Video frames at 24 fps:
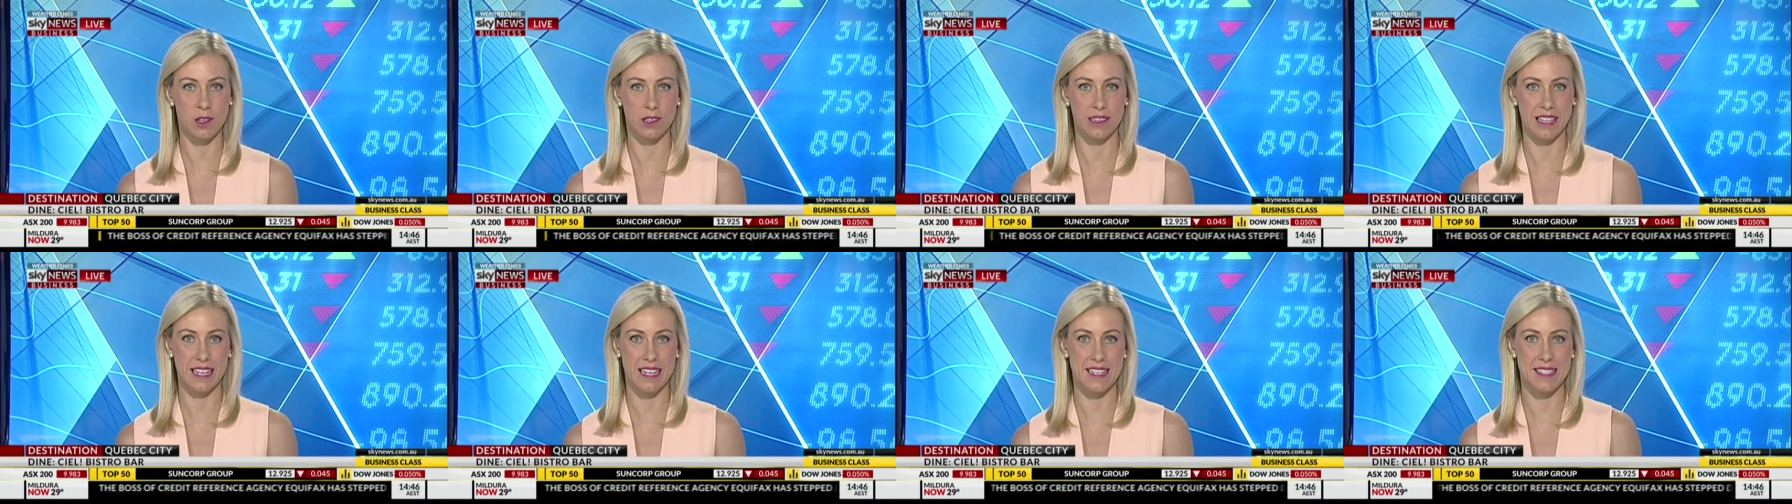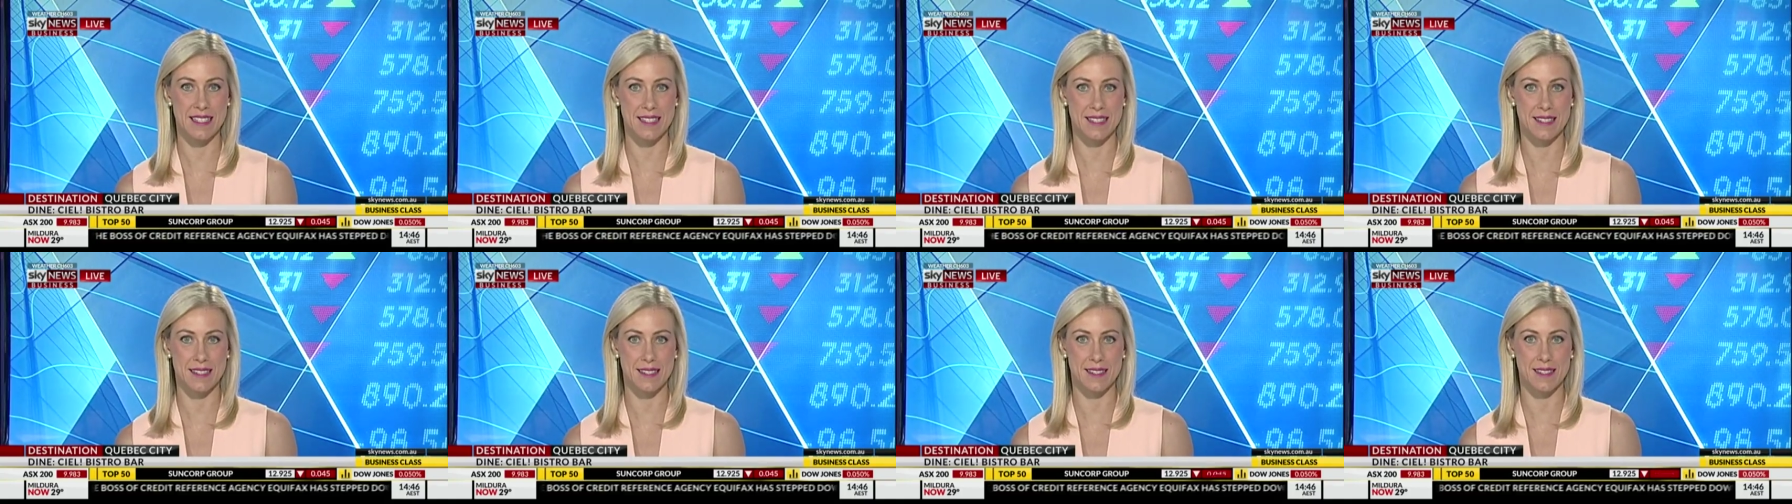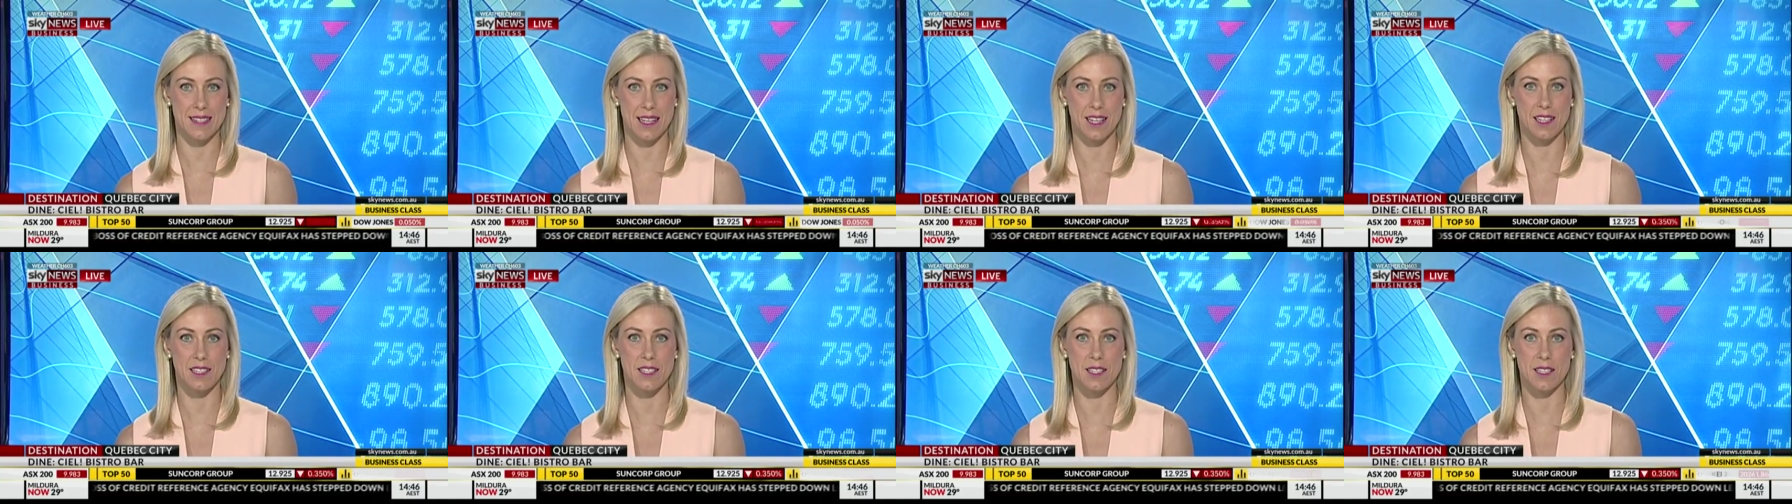least,
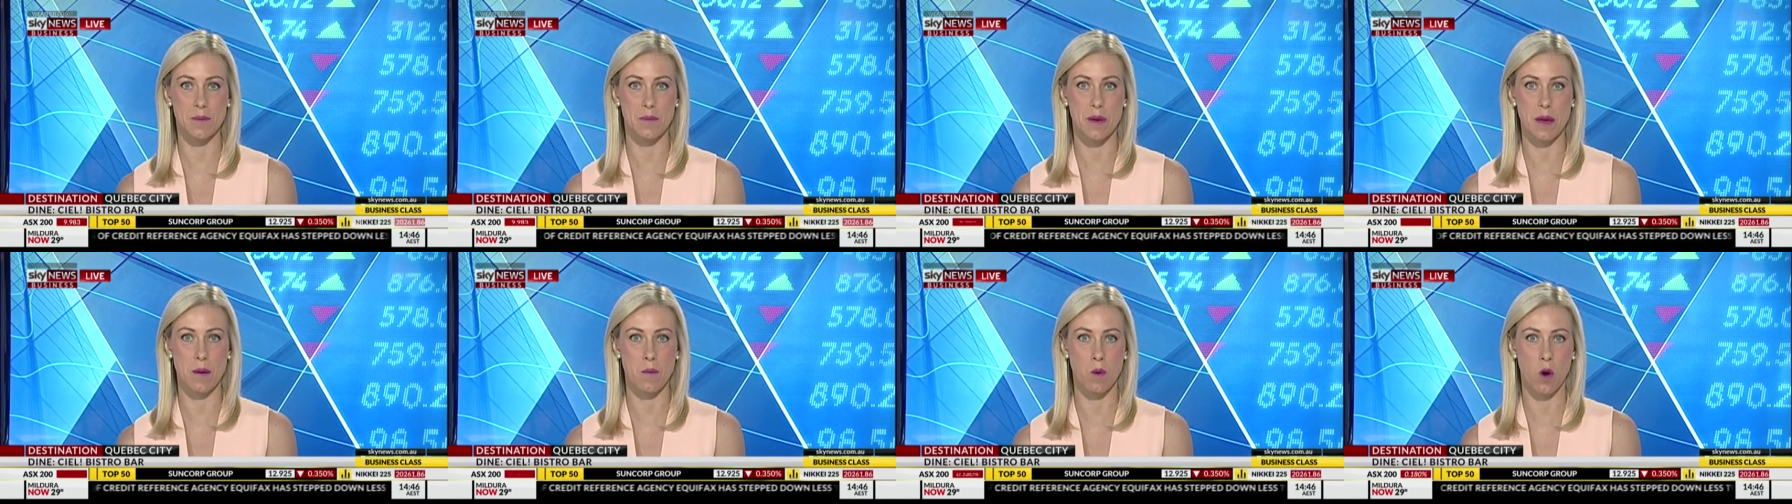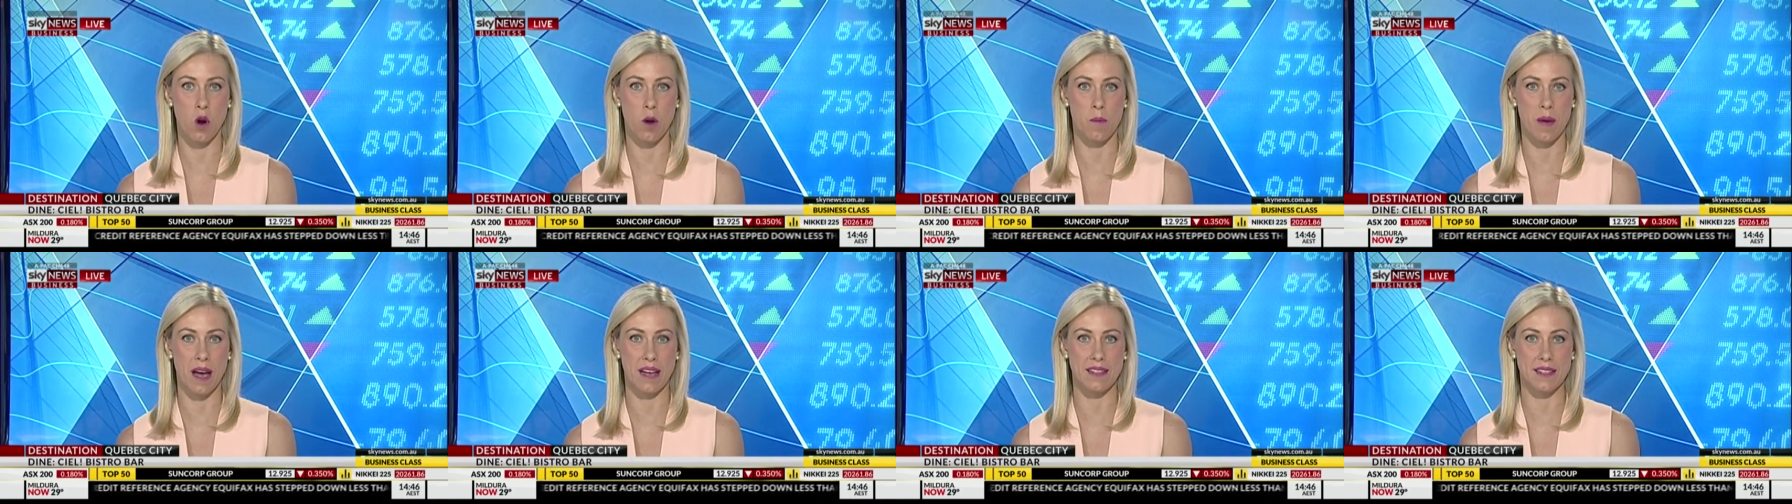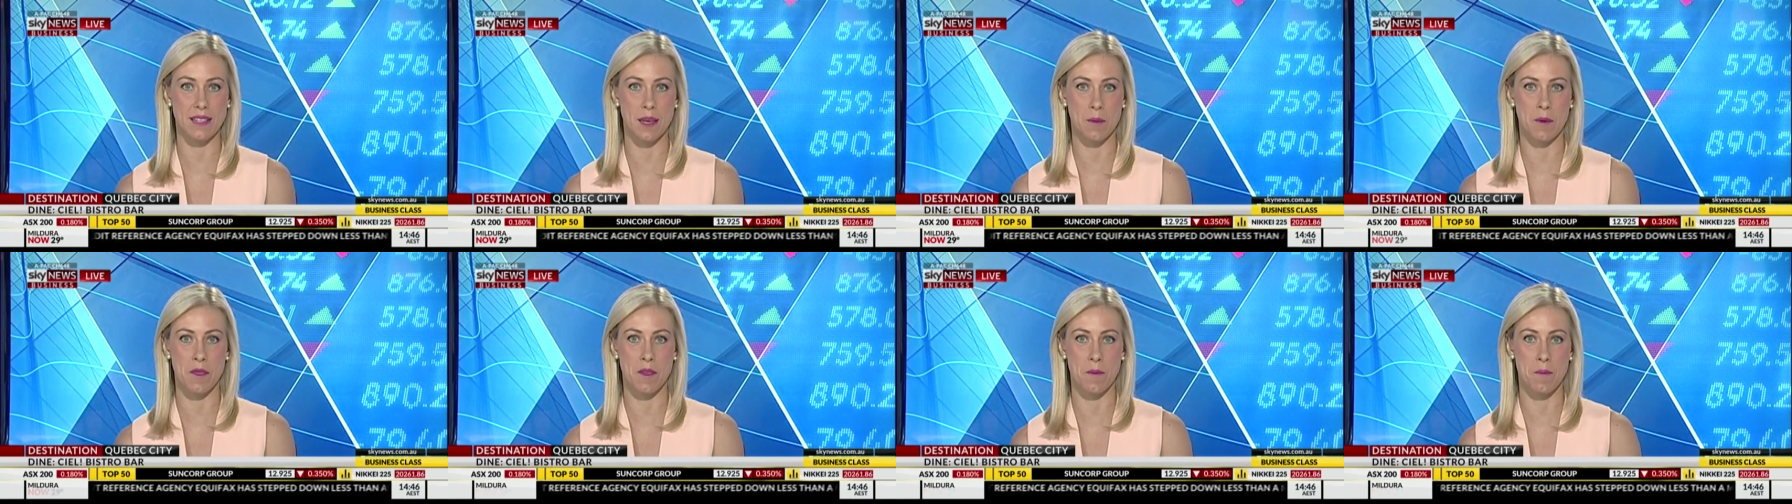tell us a bit more about
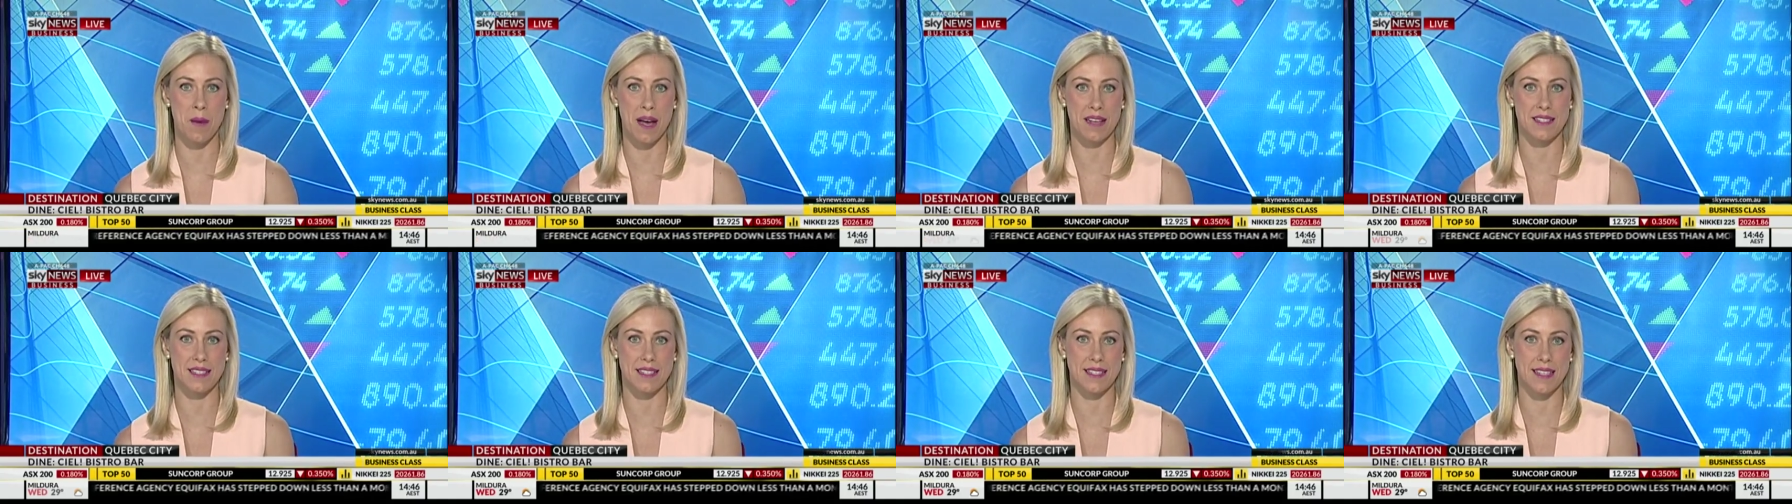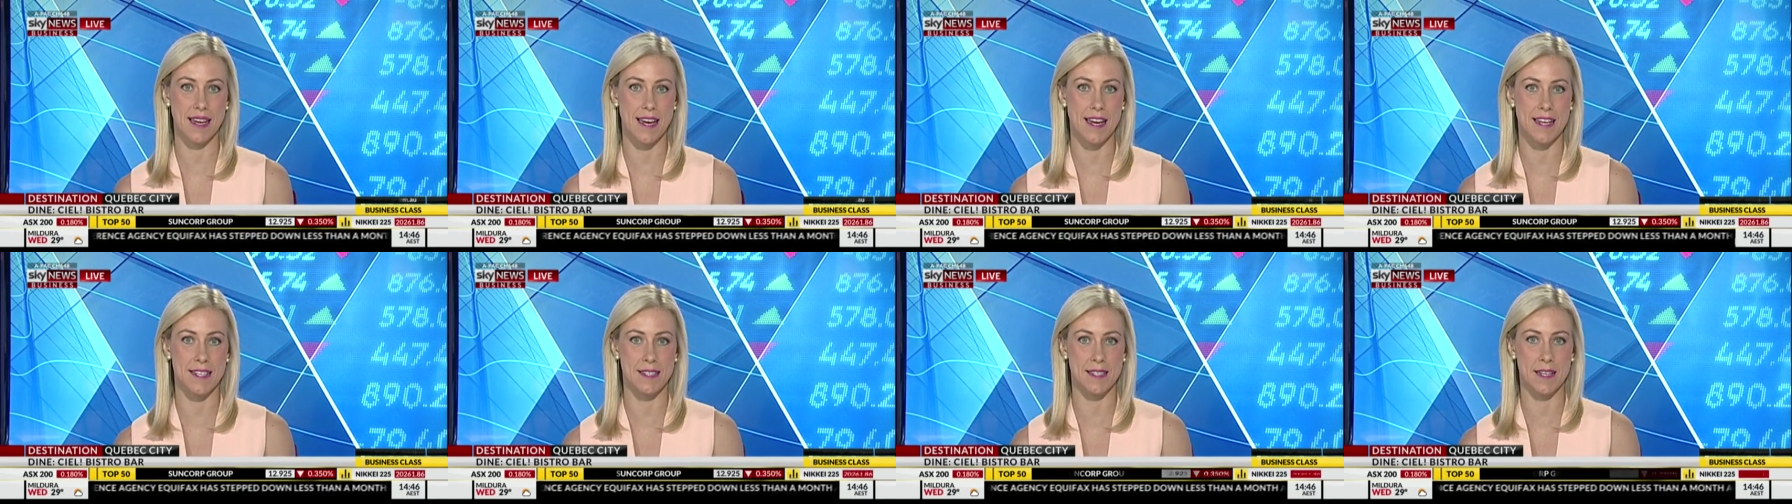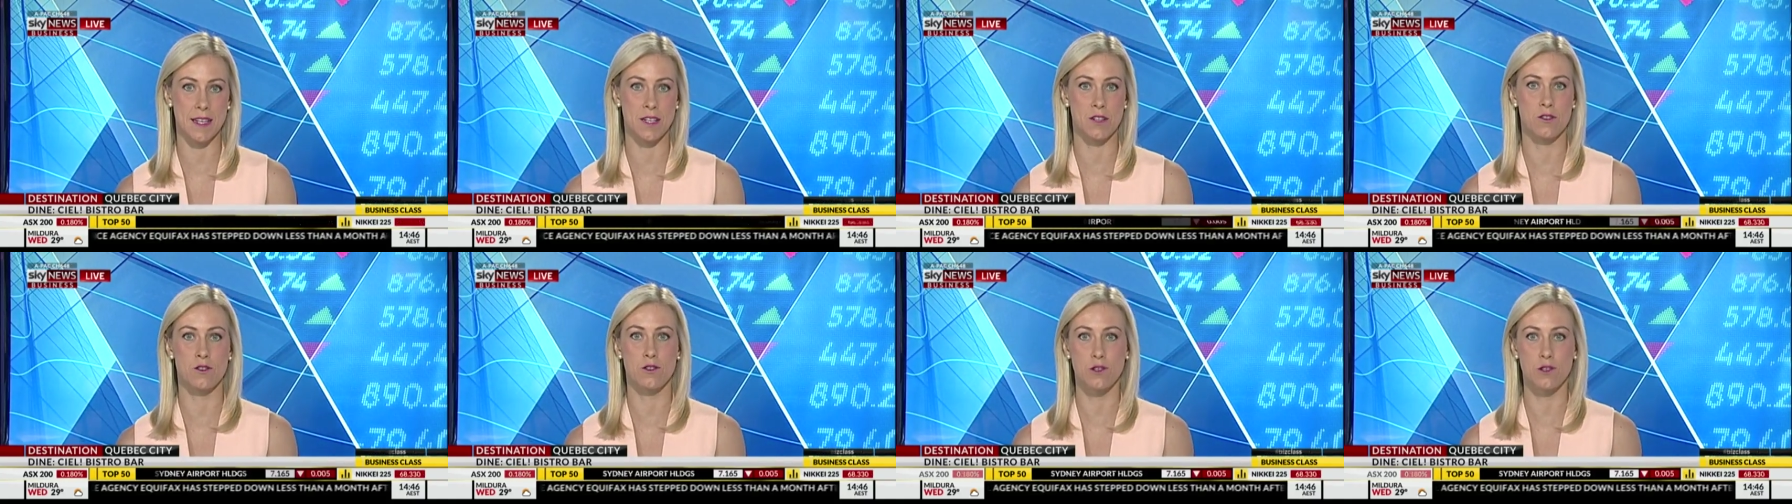some of the must-sees and